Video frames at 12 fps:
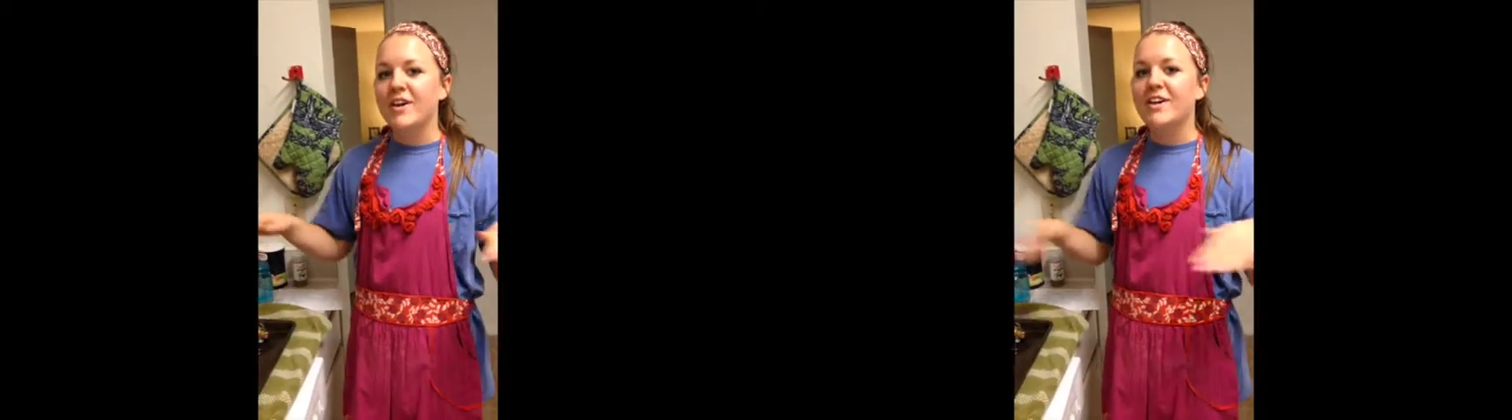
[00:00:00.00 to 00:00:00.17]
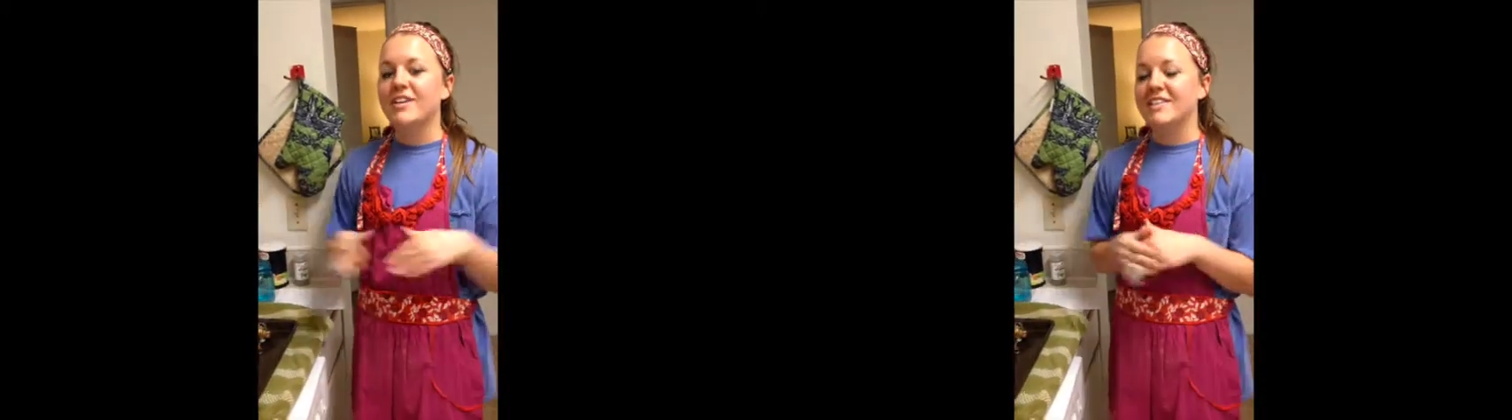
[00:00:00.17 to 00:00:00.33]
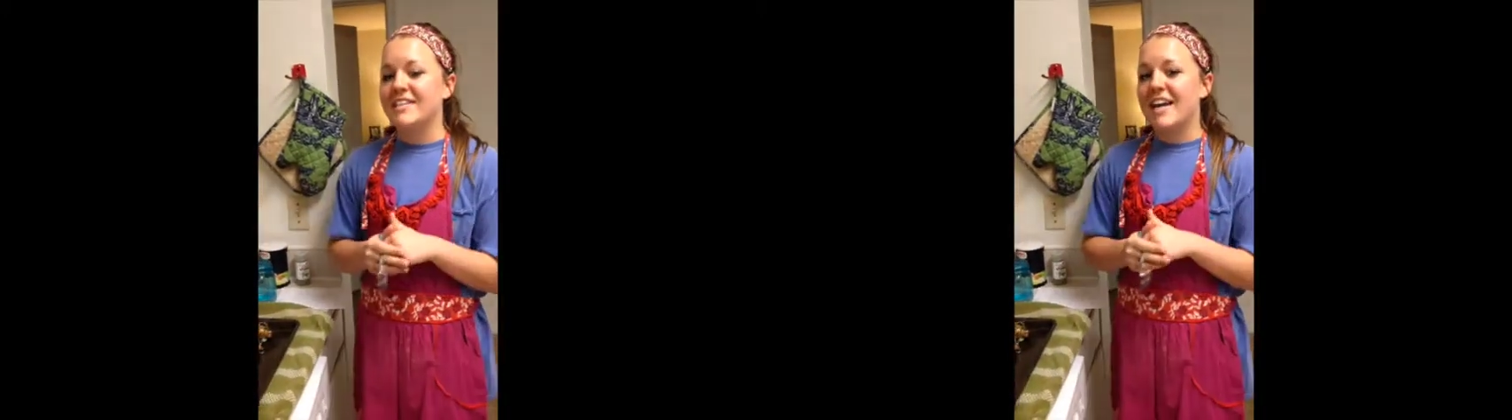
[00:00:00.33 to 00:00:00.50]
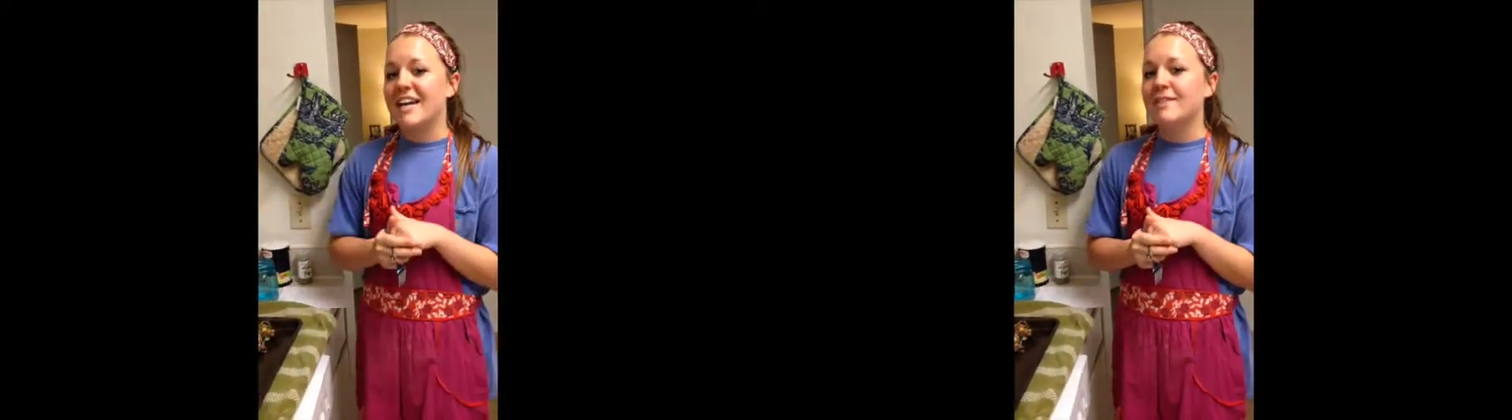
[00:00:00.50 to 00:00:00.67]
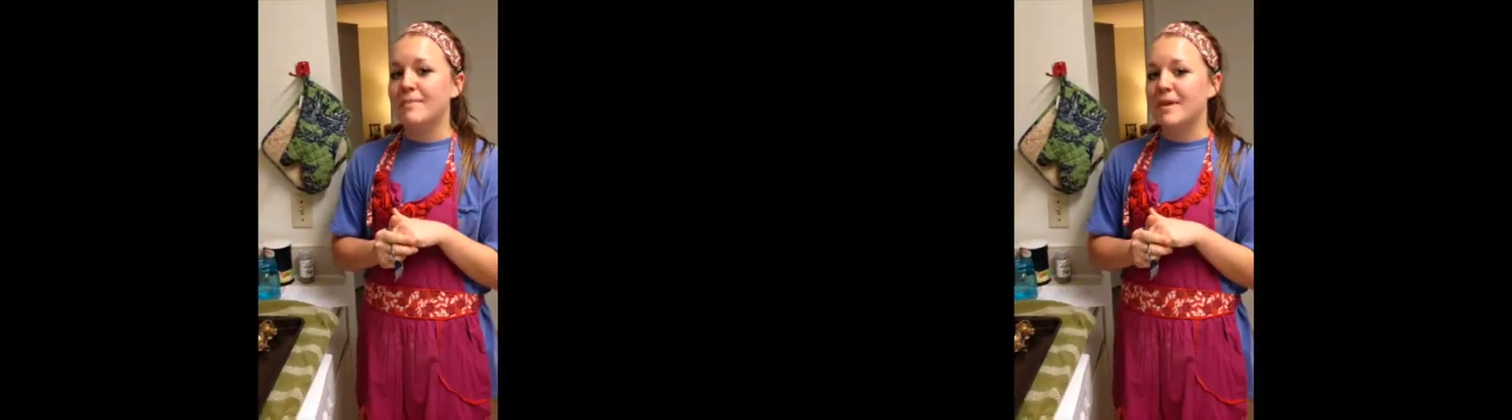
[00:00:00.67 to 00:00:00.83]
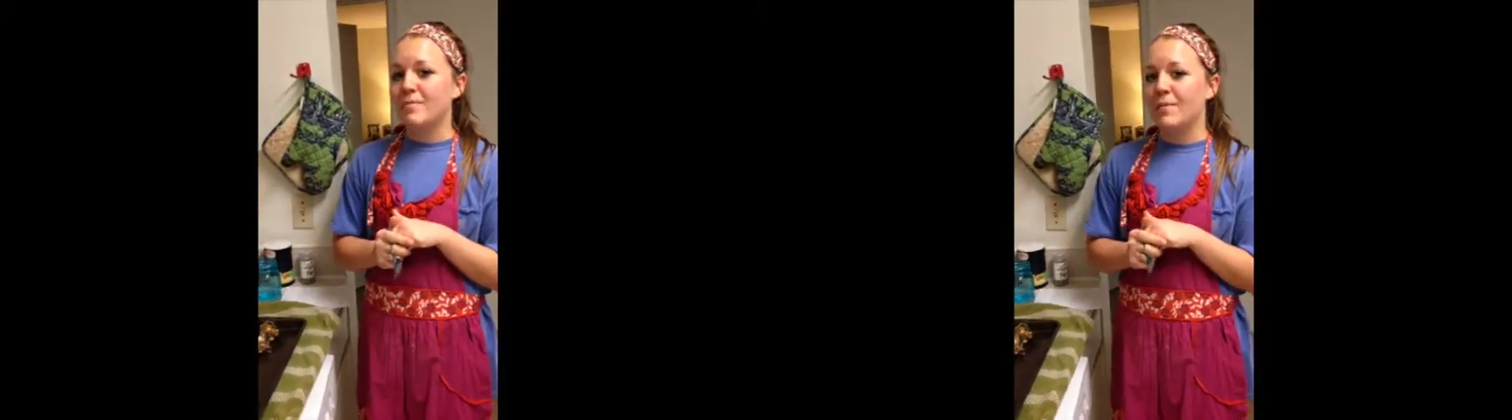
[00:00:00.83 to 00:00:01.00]
cooked
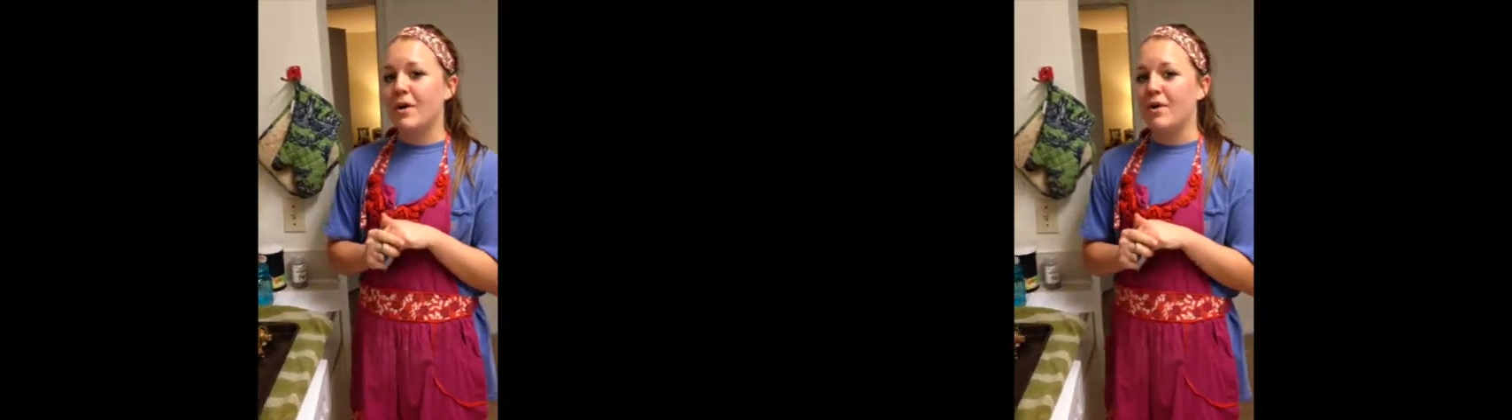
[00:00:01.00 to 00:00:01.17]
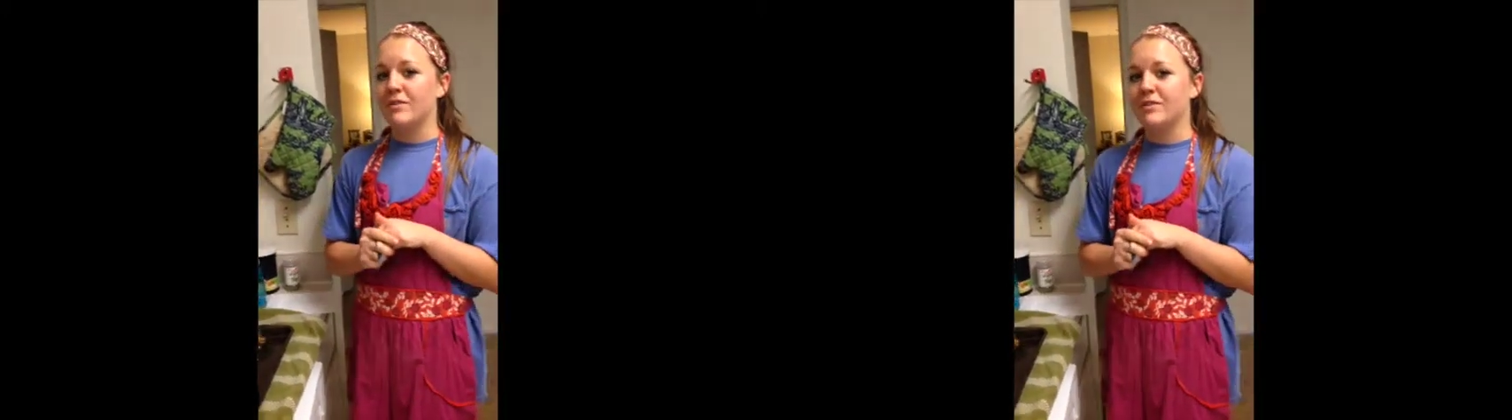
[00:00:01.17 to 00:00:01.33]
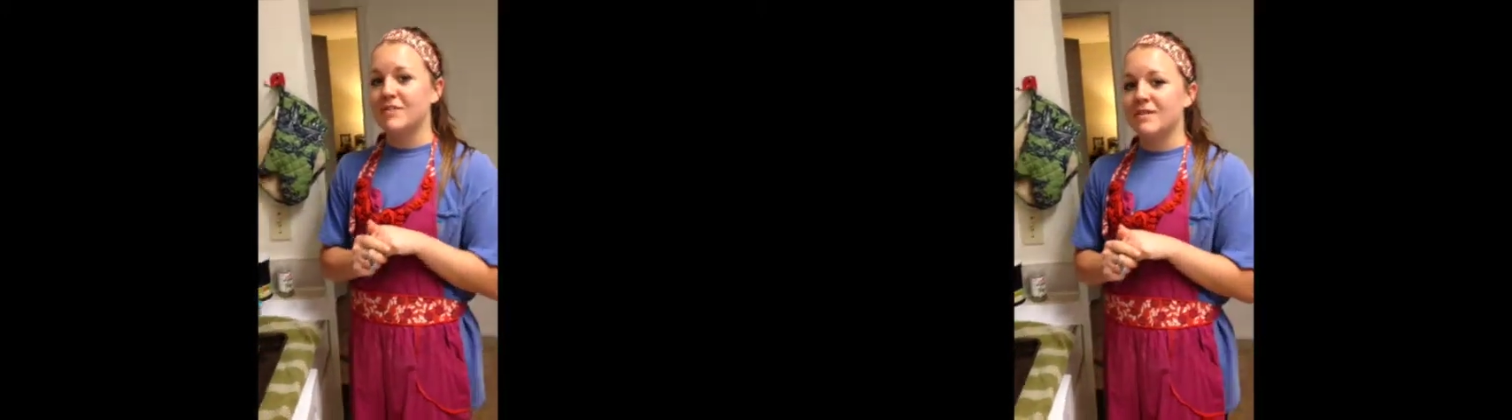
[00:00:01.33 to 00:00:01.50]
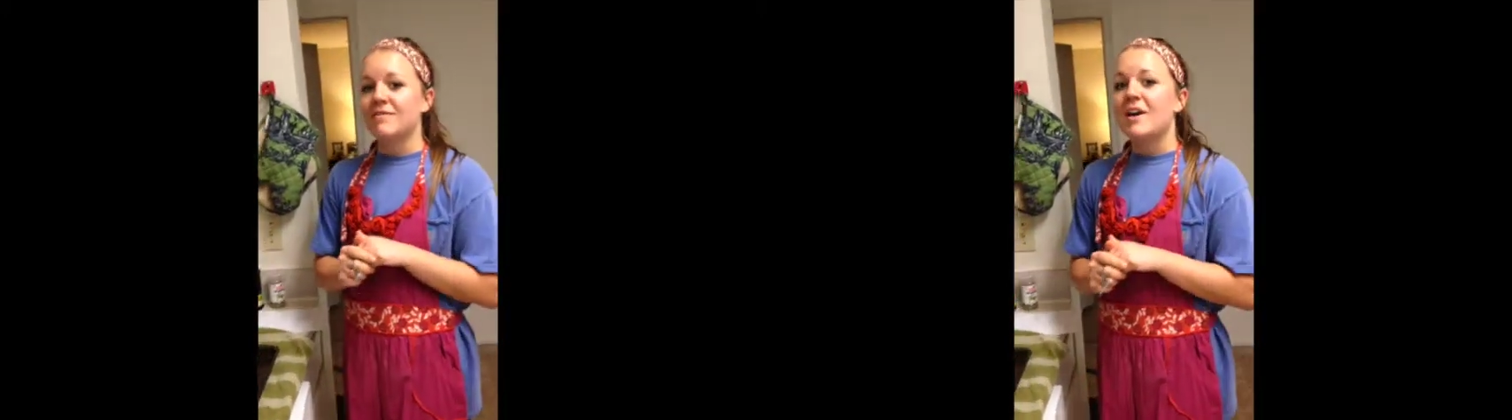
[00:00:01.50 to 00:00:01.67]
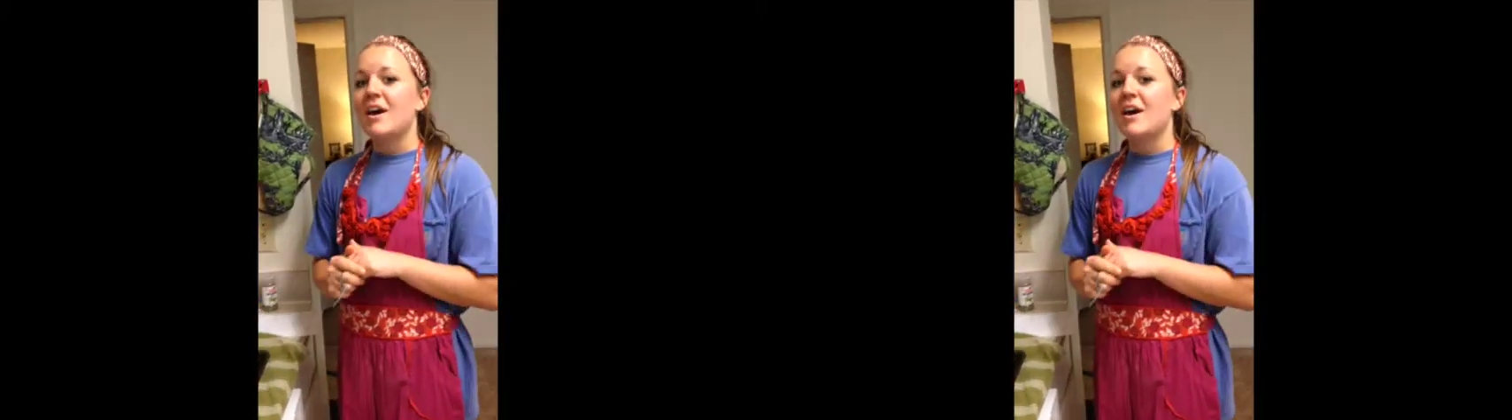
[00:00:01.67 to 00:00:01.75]
9 meatballs